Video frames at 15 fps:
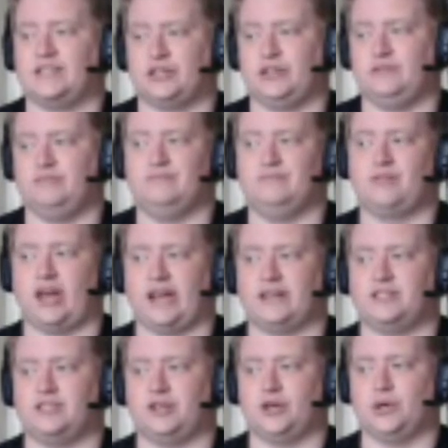a
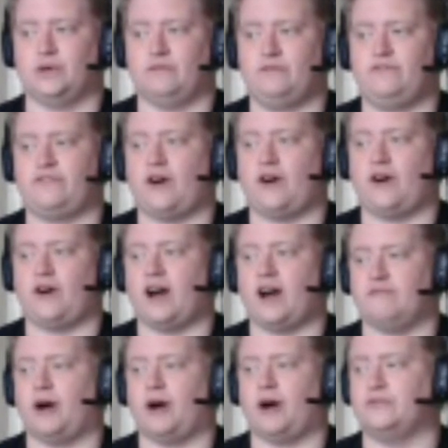good 5
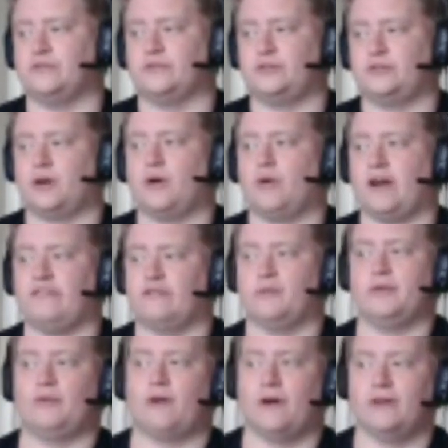miles or so away from the